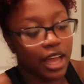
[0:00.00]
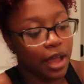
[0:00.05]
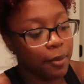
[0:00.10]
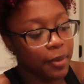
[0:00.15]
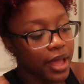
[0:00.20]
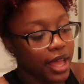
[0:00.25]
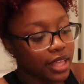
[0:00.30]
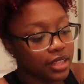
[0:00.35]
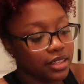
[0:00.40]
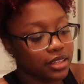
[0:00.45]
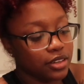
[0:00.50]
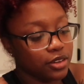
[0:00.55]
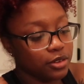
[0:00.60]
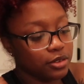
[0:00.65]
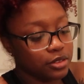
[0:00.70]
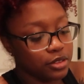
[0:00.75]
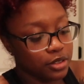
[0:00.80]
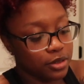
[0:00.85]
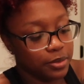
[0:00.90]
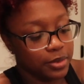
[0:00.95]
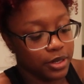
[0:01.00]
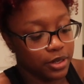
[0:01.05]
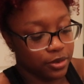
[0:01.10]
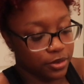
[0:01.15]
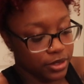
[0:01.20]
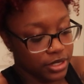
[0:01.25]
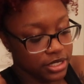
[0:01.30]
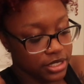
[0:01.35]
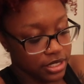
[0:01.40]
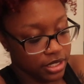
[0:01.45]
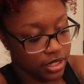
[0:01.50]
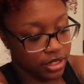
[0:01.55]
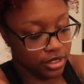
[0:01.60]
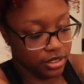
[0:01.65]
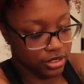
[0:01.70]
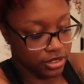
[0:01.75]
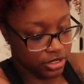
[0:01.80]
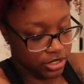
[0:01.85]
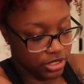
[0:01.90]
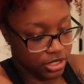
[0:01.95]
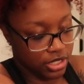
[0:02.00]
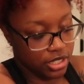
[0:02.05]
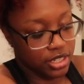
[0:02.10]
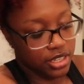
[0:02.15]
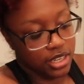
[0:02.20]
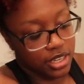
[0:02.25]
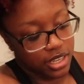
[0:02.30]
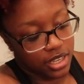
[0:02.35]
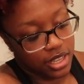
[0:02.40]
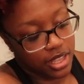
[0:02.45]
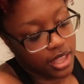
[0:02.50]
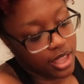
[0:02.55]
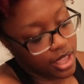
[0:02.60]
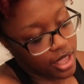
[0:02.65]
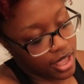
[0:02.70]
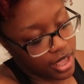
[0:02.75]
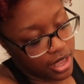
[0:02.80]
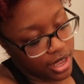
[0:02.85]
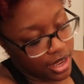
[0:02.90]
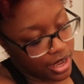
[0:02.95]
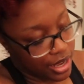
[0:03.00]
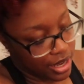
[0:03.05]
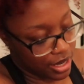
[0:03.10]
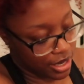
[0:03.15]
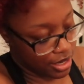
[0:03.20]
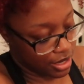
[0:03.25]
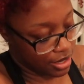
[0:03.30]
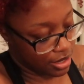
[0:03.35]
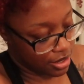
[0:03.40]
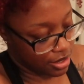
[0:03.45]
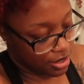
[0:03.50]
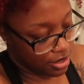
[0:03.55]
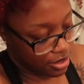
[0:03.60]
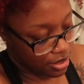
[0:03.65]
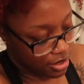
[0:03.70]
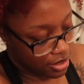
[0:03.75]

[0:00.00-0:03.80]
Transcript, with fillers: I'm gonna have to do a little bit of research and